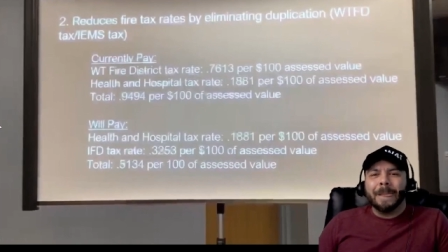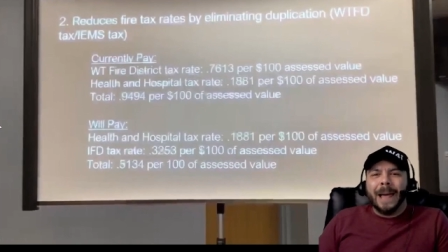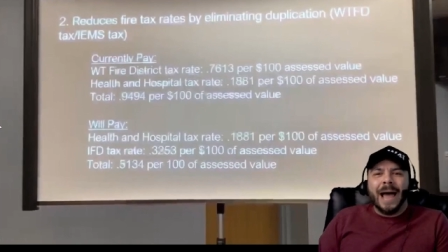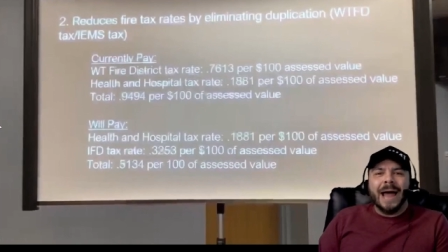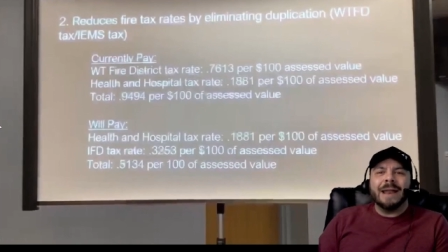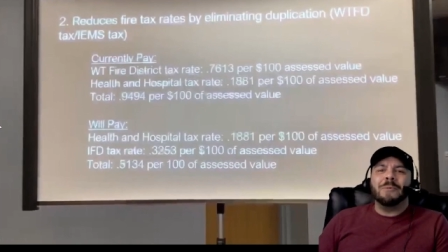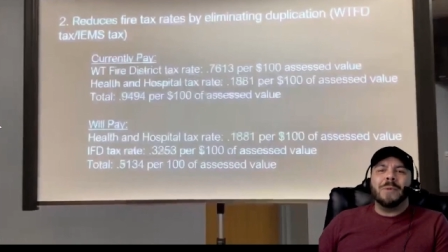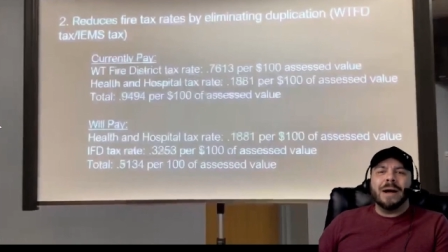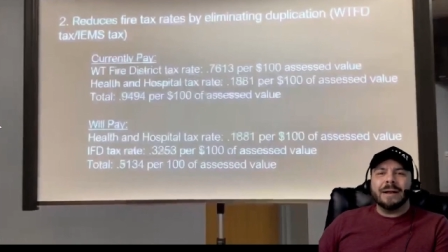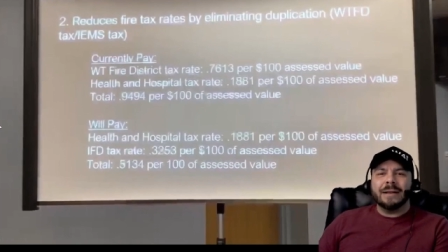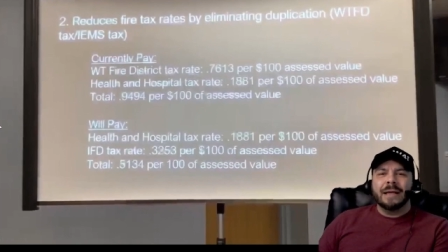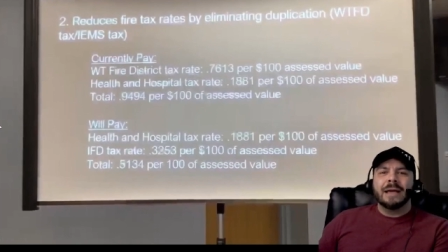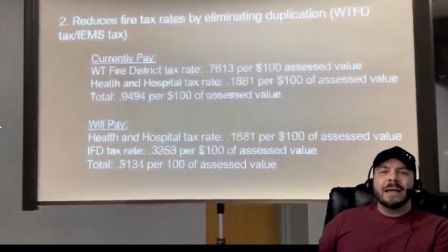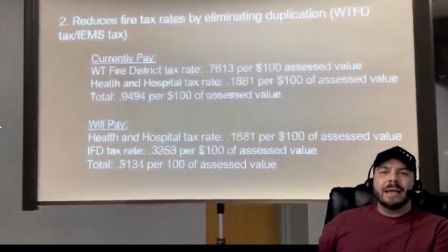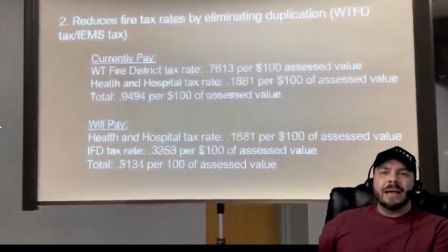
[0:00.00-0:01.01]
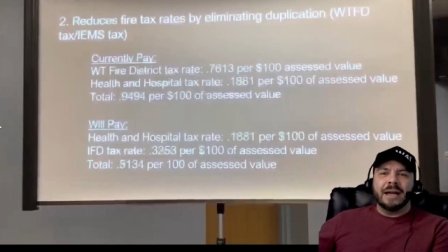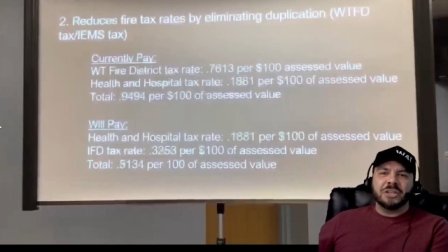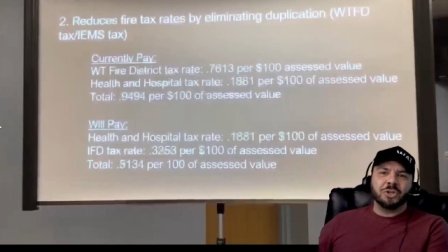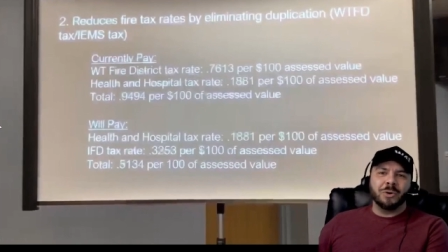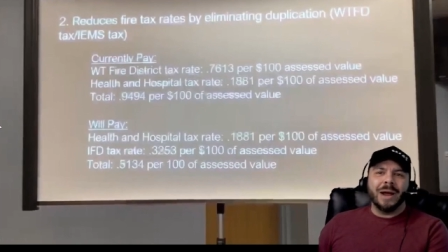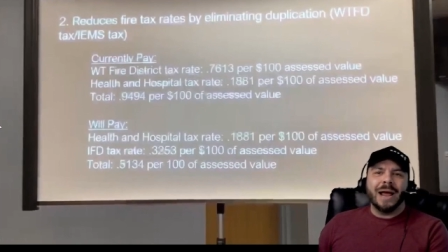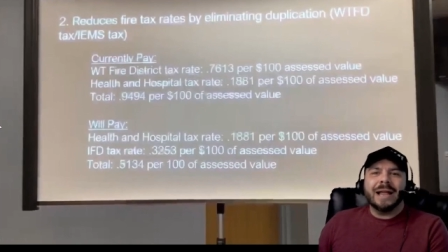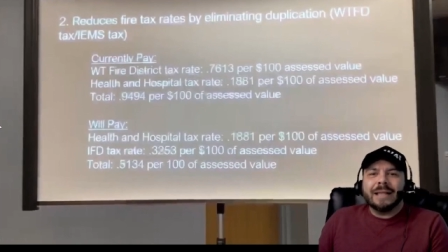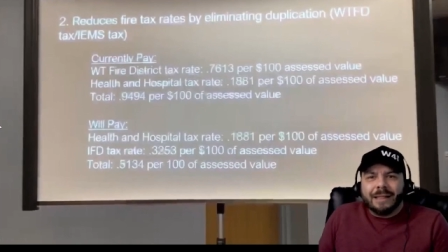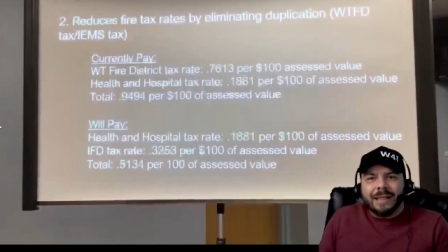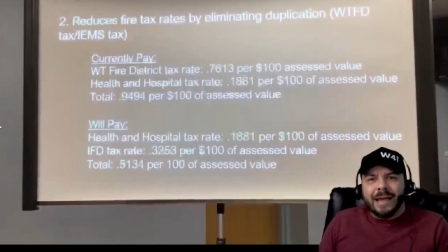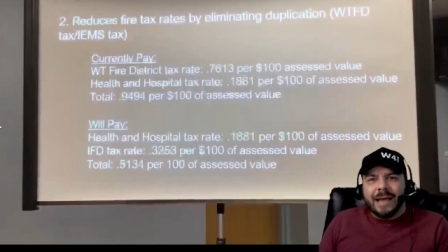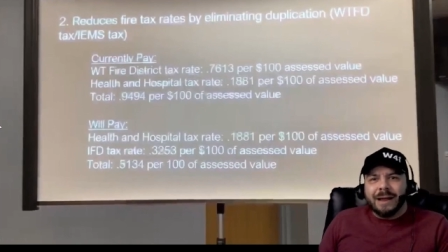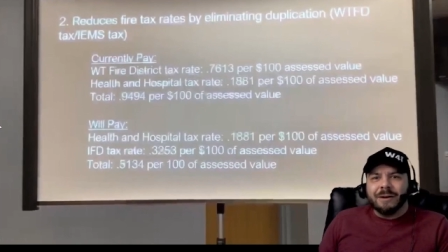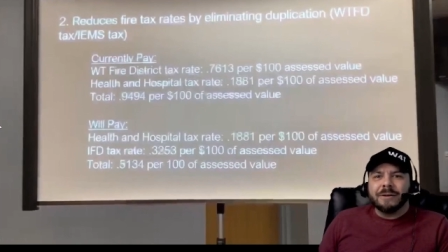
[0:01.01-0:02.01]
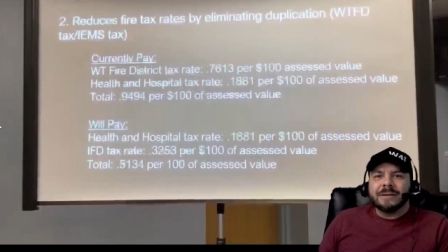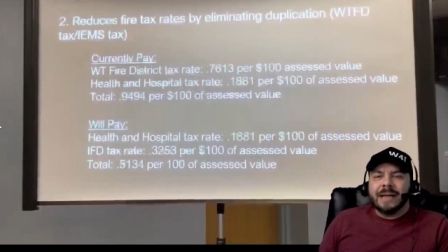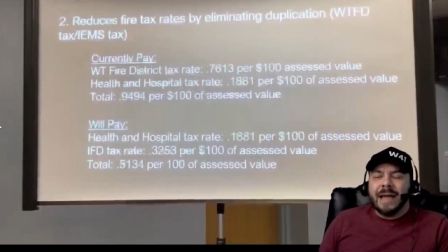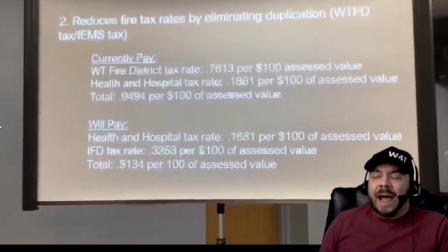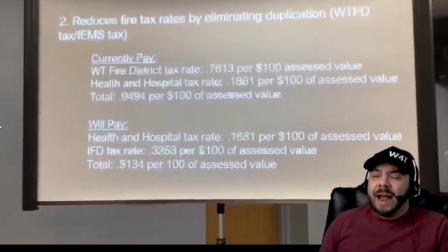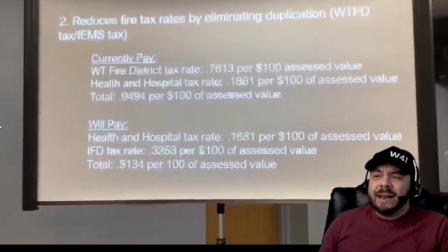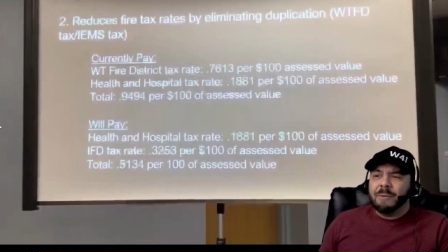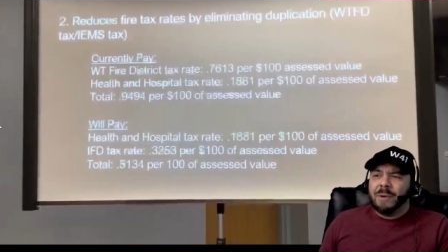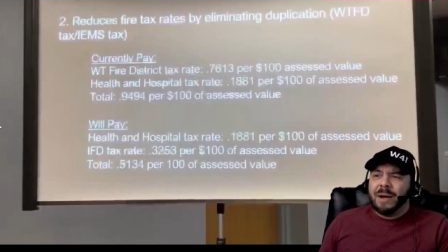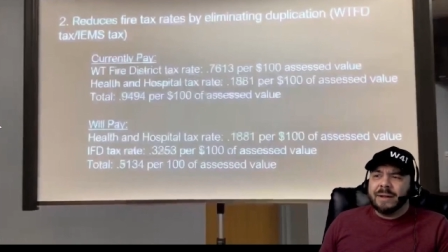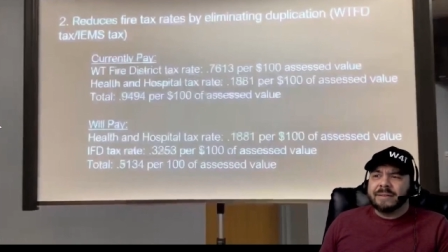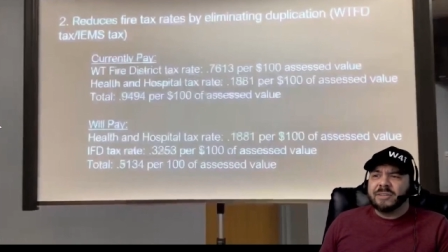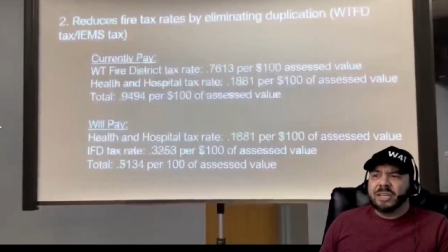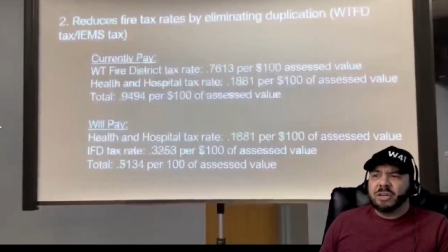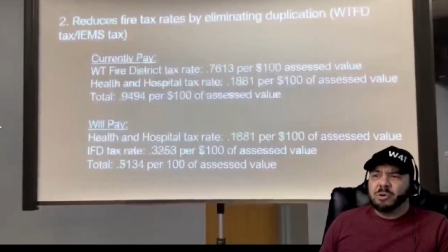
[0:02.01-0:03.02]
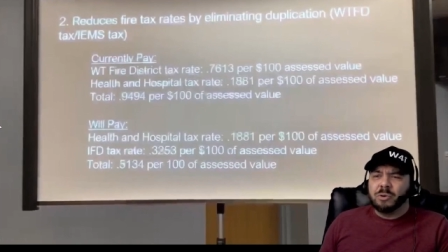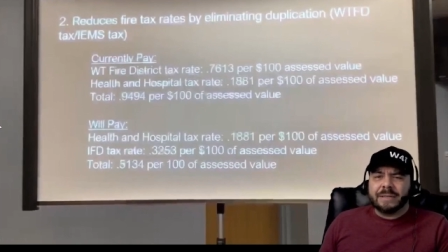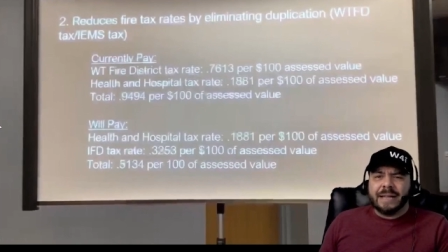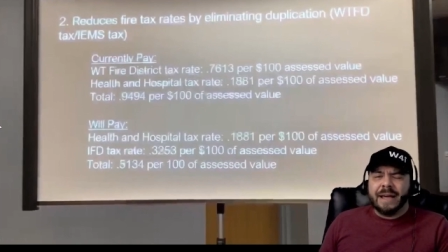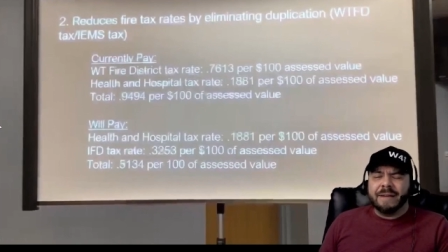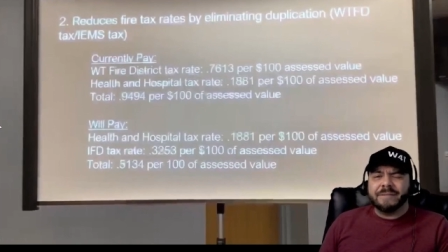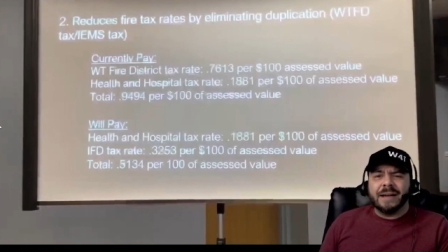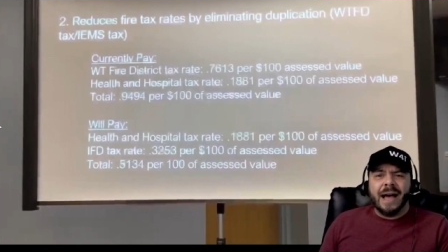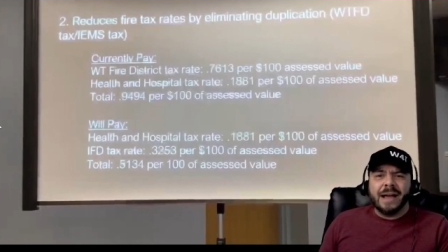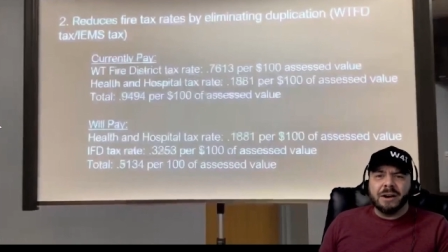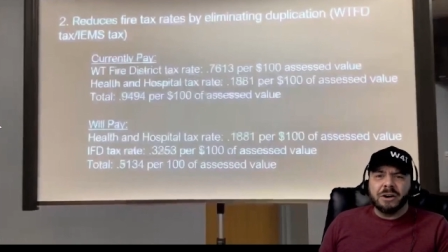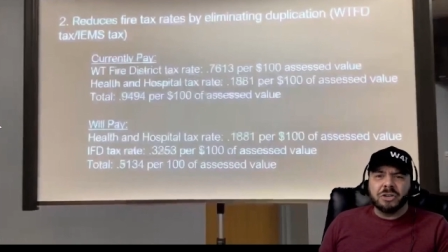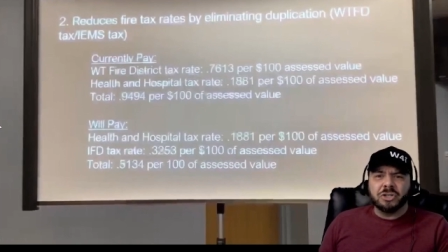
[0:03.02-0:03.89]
I didn't want a translator. I didn't want the schools to have to hire a